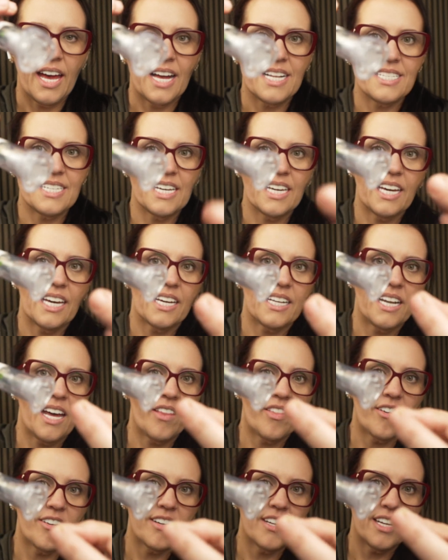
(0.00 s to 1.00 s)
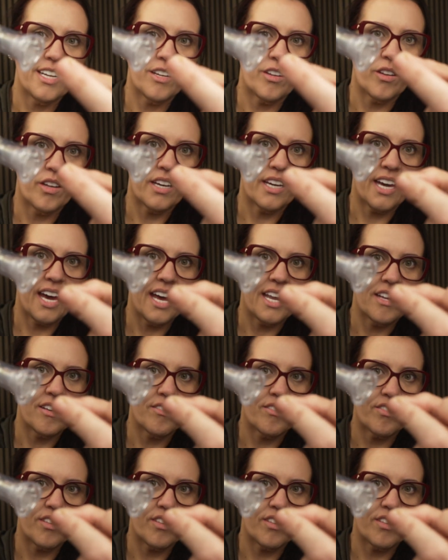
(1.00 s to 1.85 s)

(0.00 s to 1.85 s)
and taking another needle and kind of